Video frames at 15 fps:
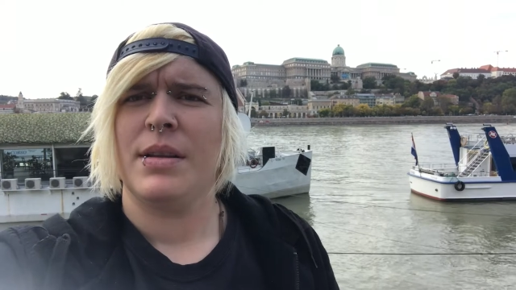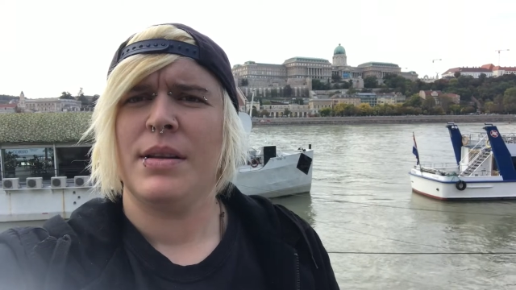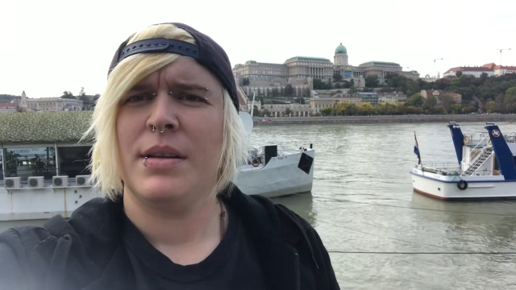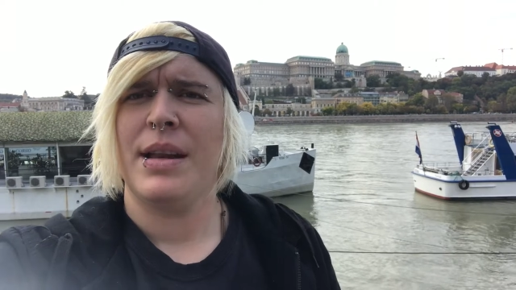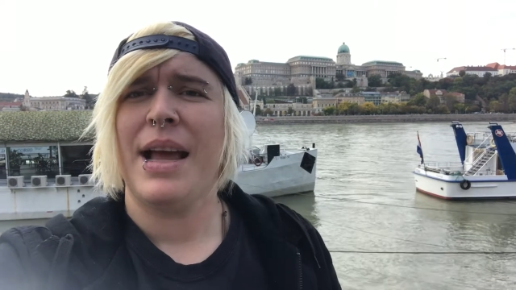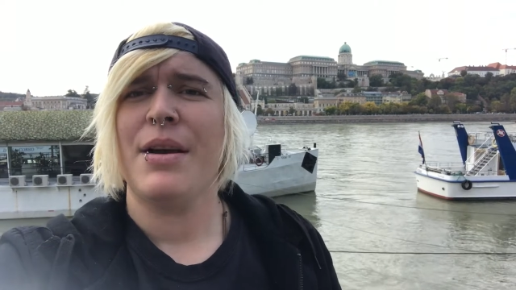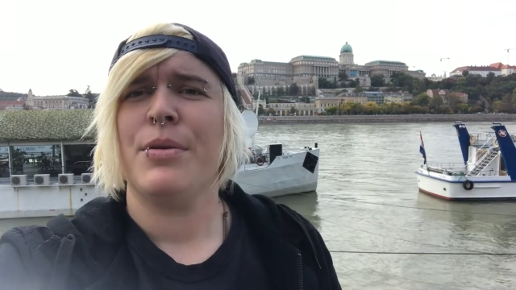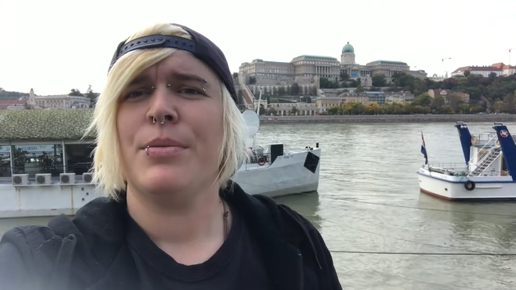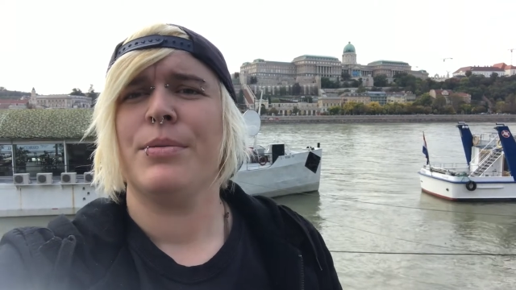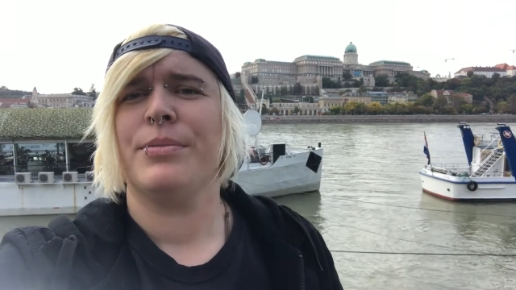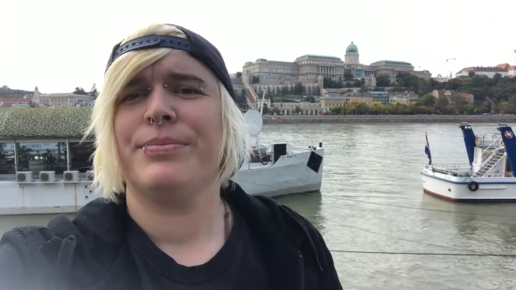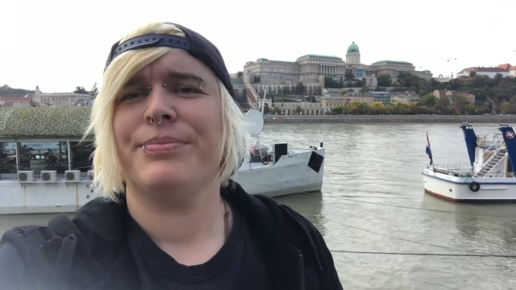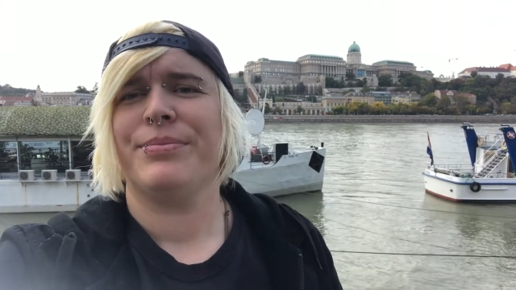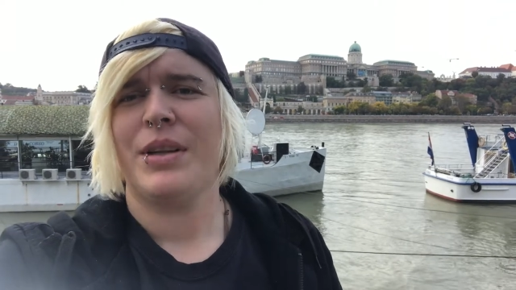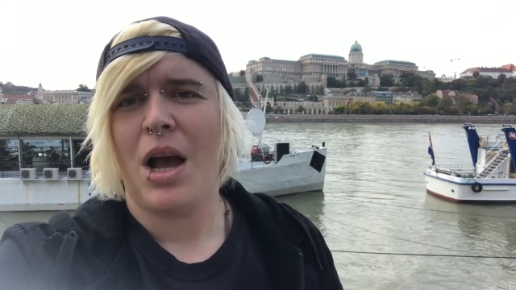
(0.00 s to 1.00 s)
Now,
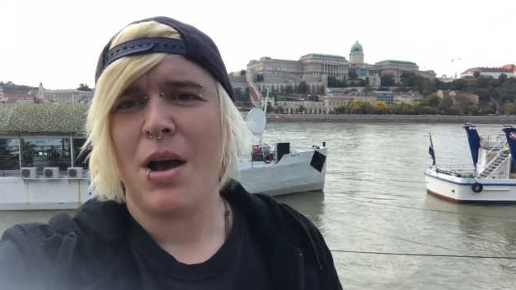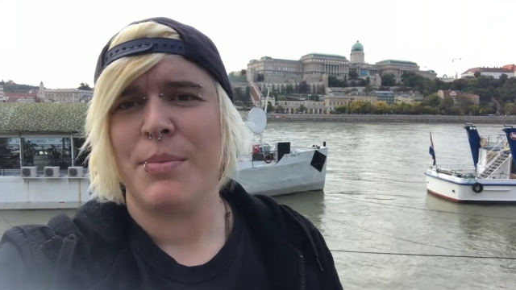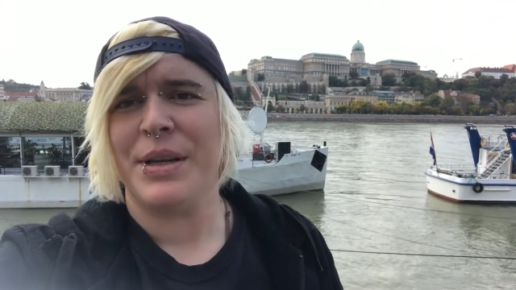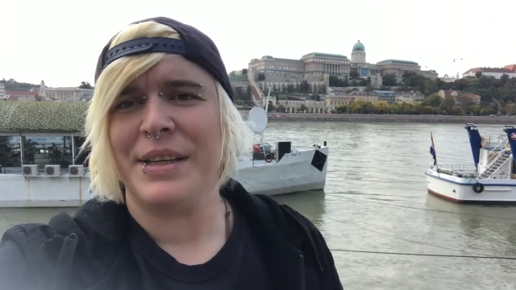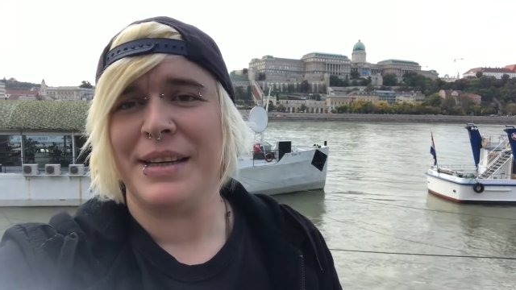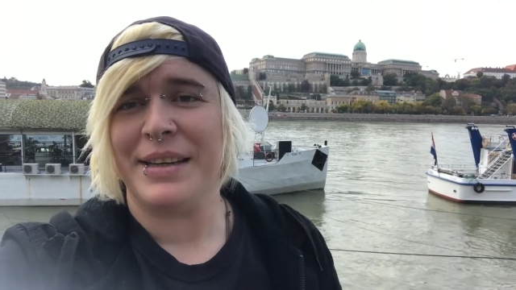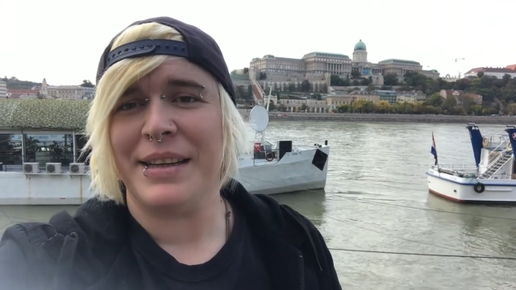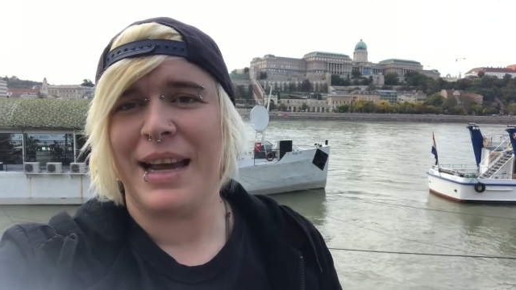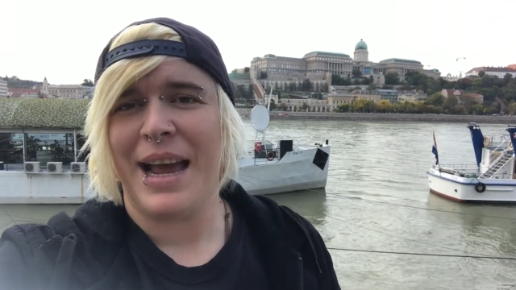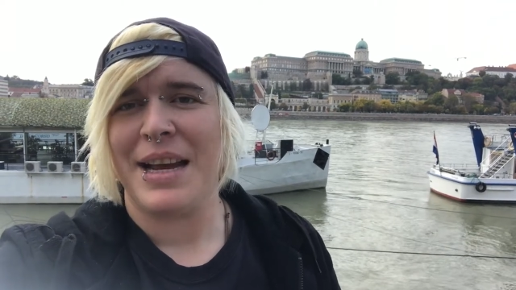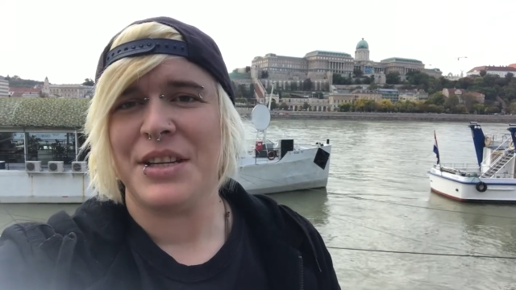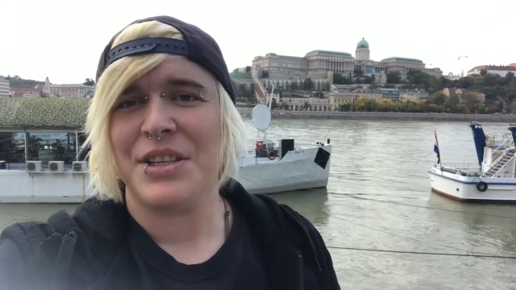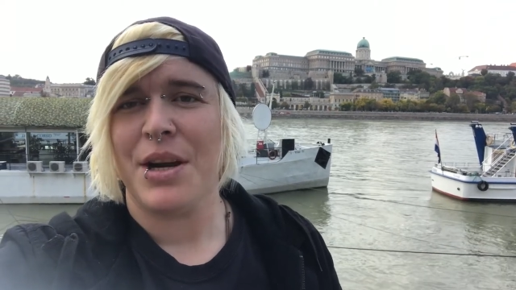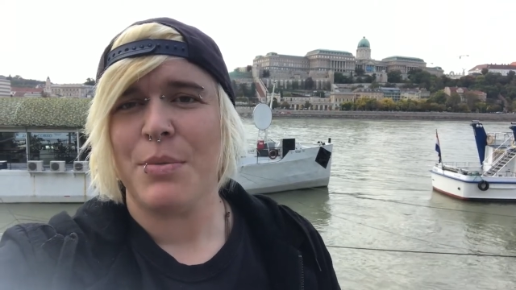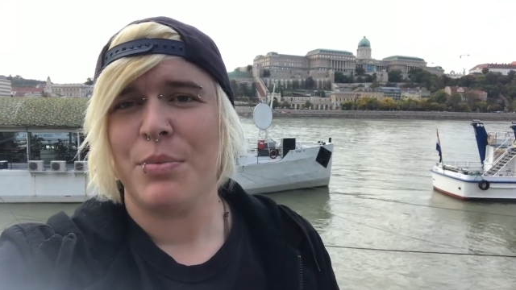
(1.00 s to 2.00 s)
Karma did
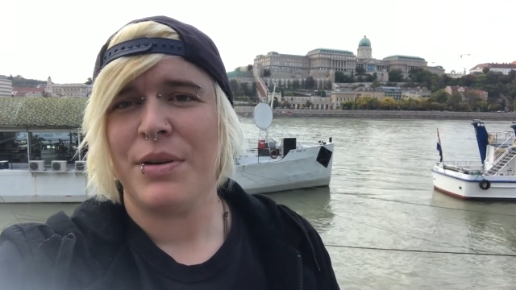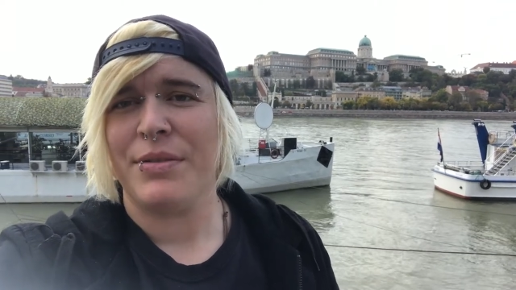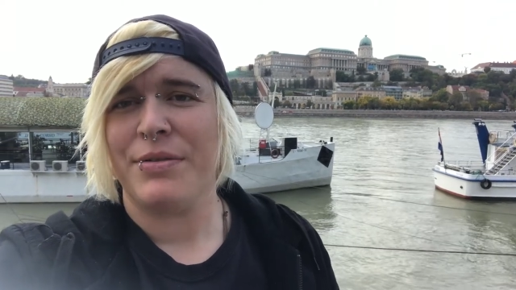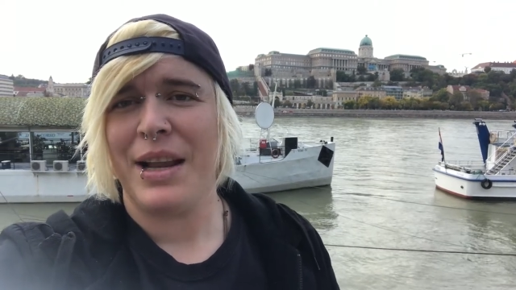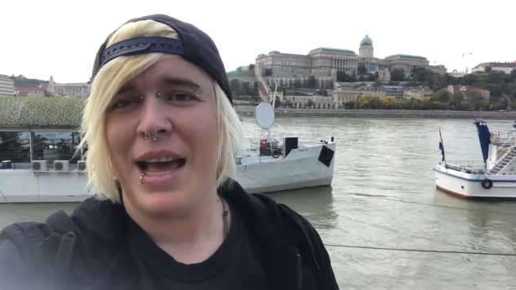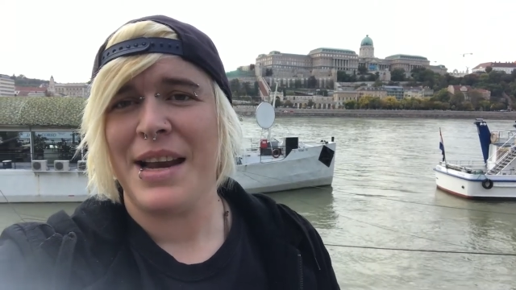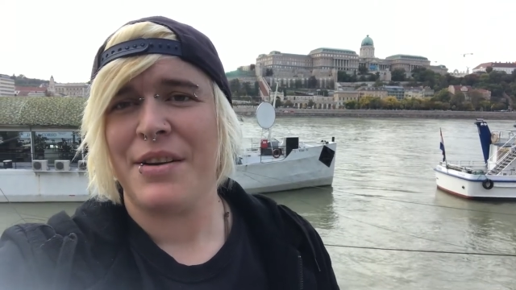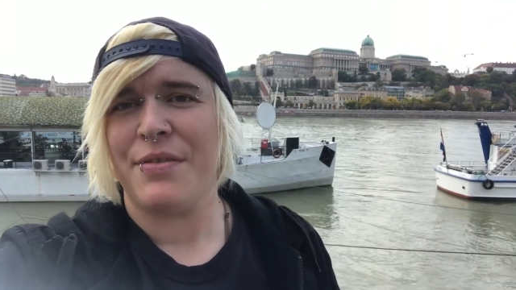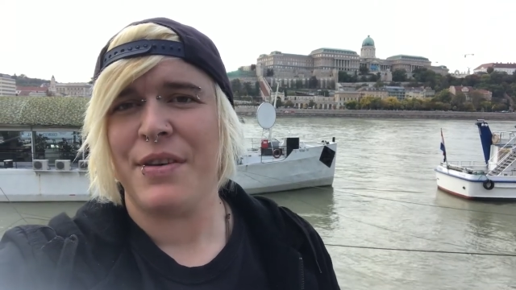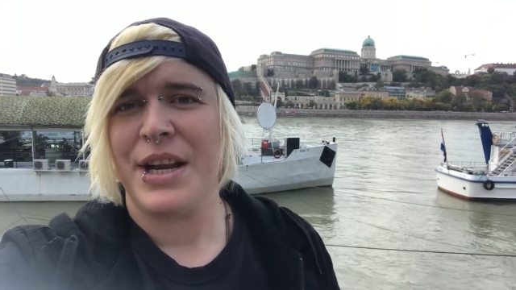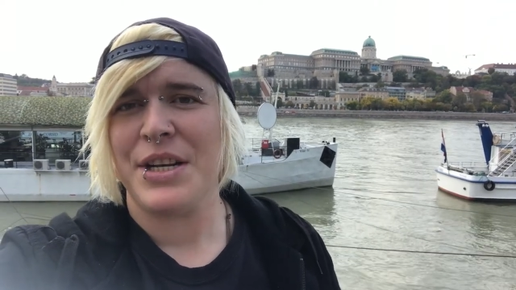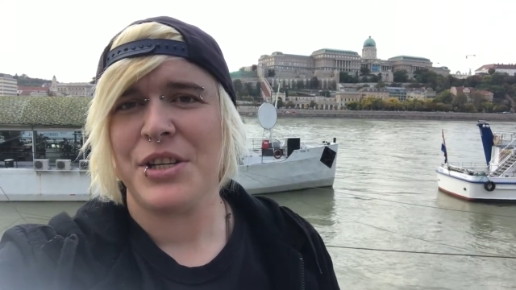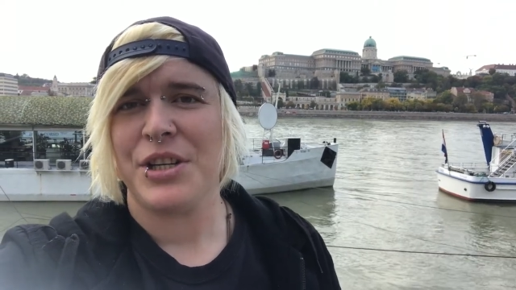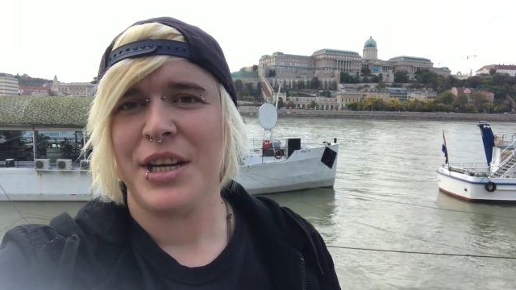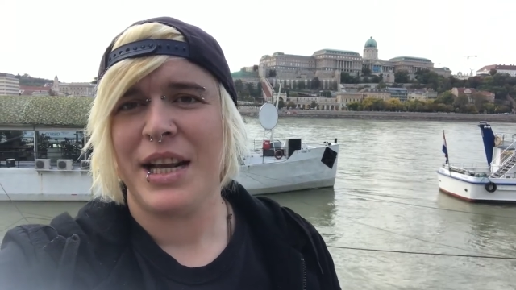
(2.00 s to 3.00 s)
catch up with Vlad
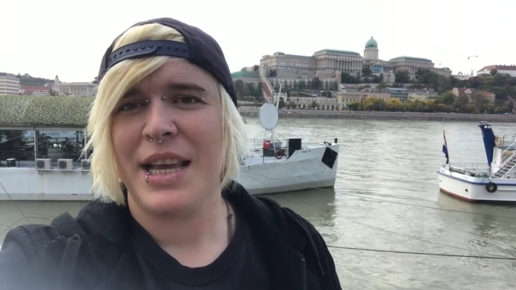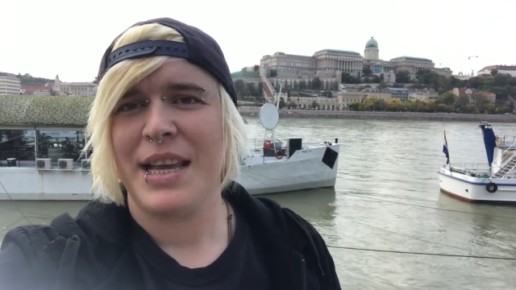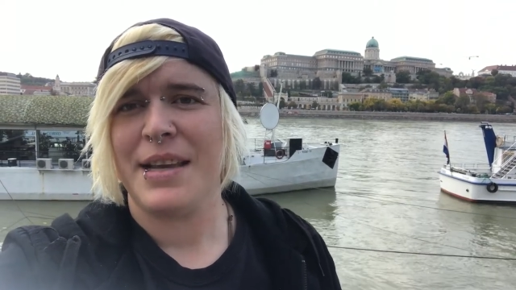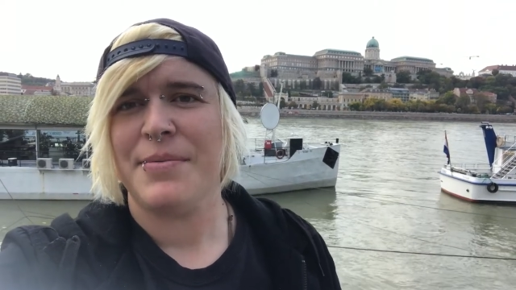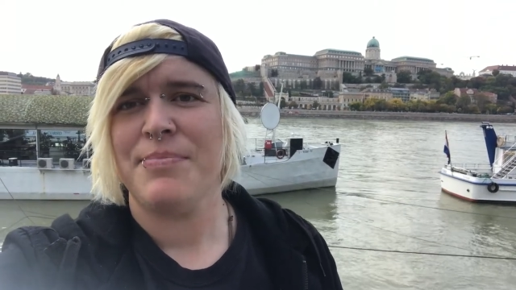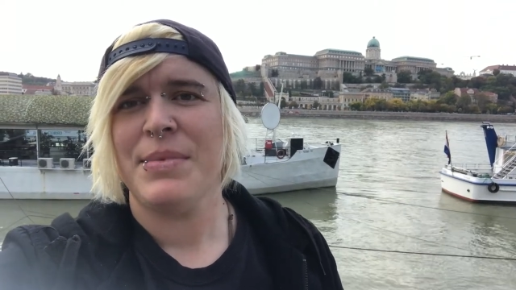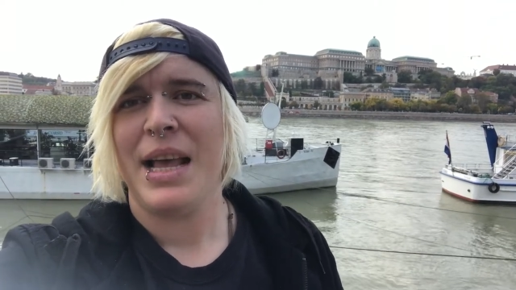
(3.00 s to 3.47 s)
eventually